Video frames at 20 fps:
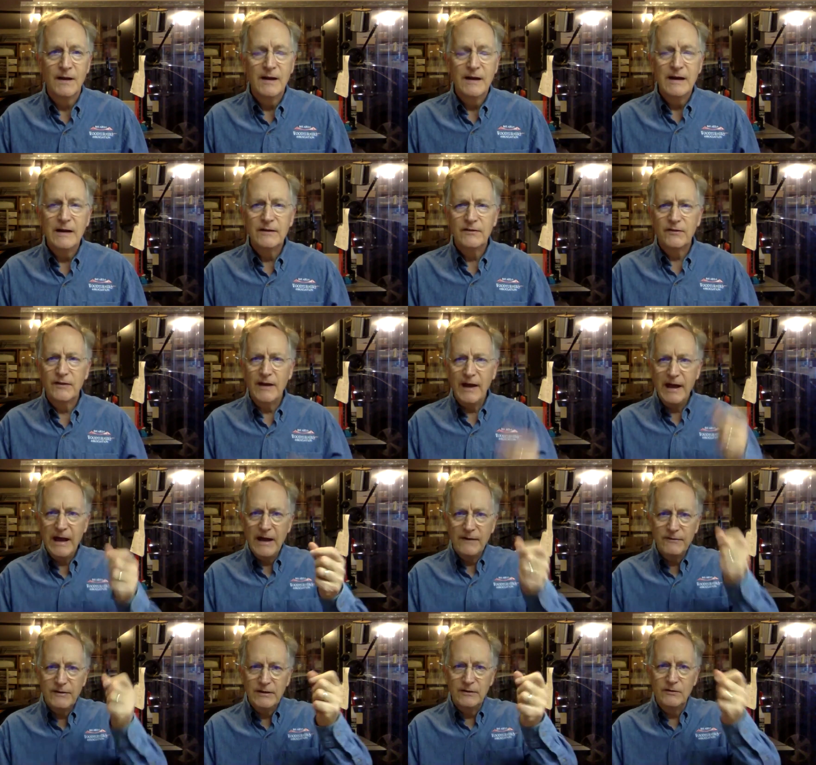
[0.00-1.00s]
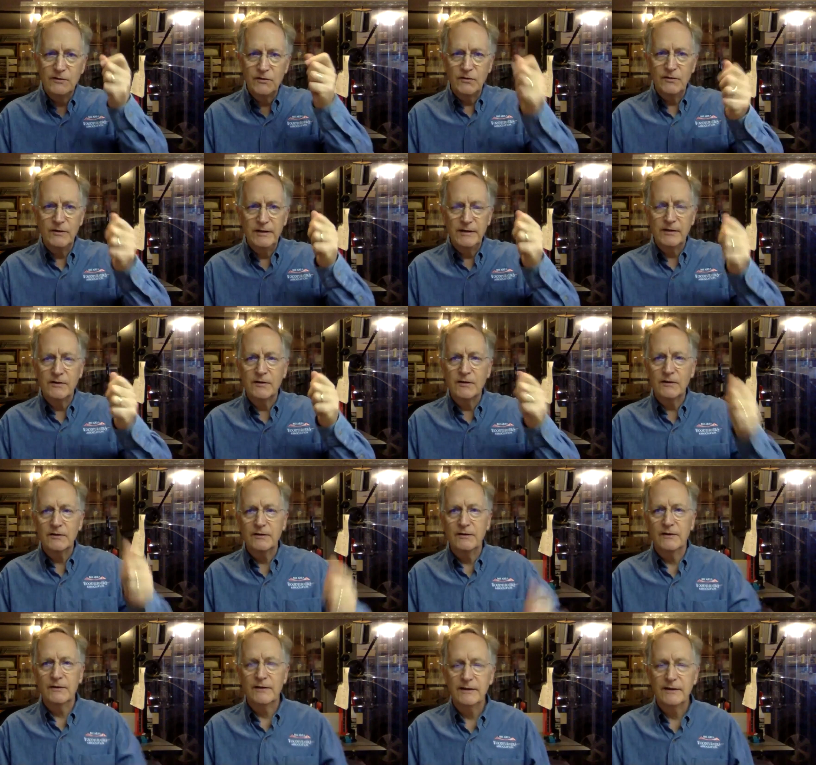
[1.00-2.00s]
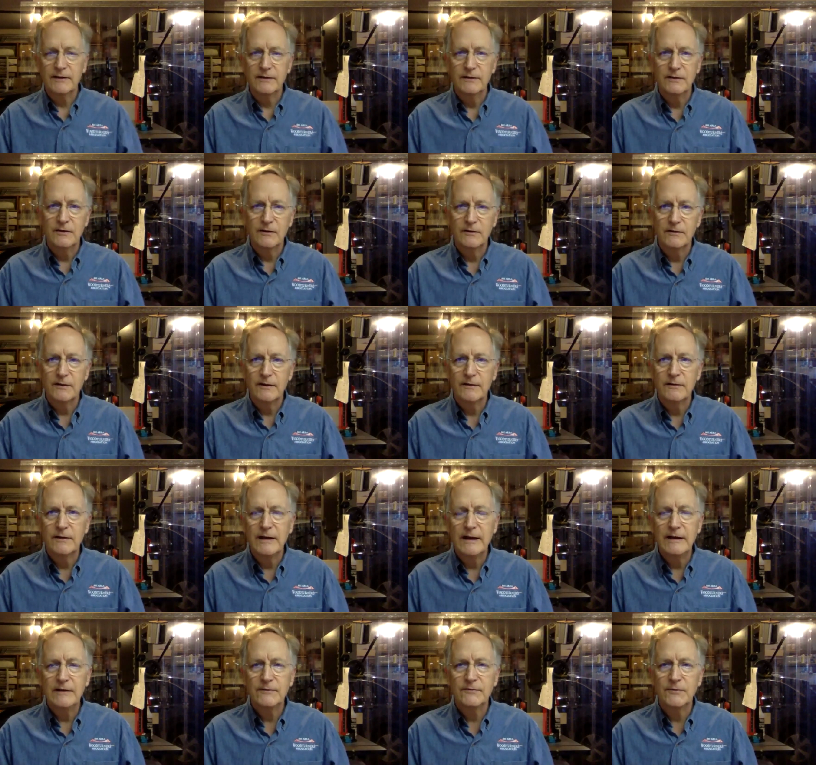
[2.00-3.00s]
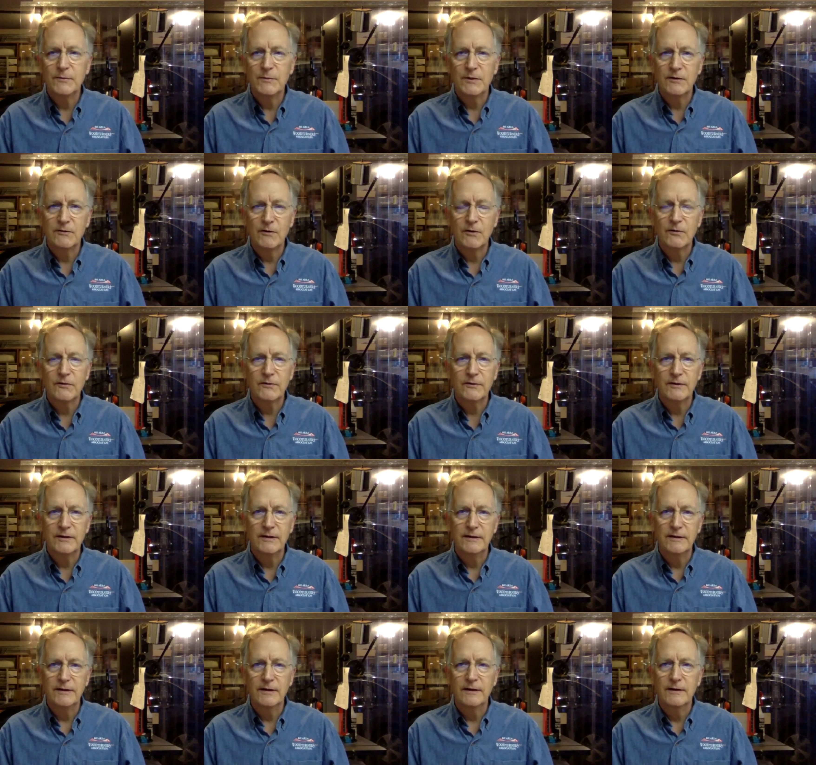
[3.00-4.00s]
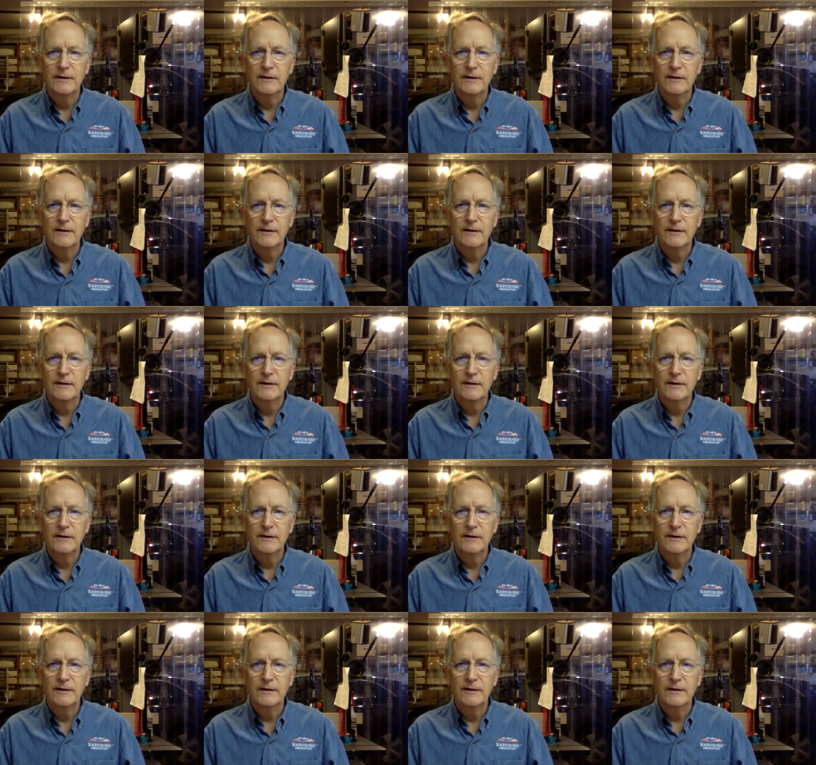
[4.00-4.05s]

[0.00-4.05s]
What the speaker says: It's the heavy-duty curtains, like, you get it from the grocery